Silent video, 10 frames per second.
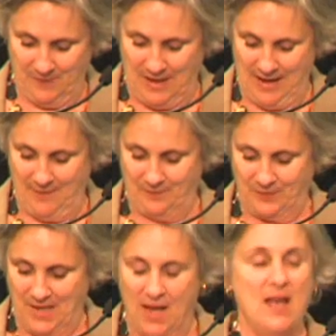Okay?
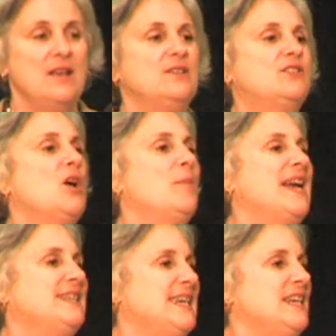So
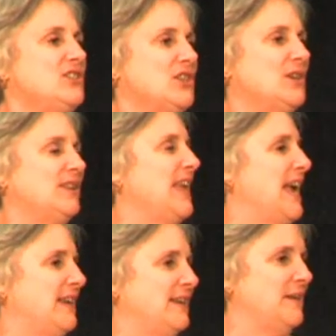my t-shirt
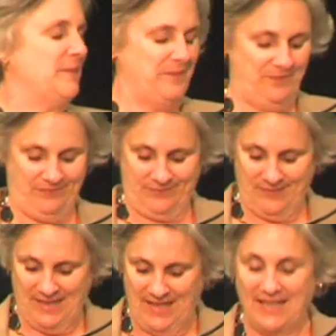then
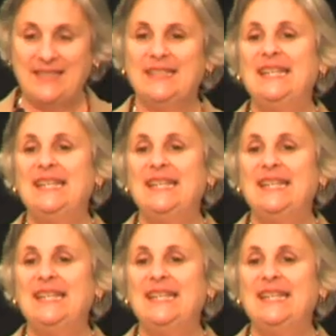is an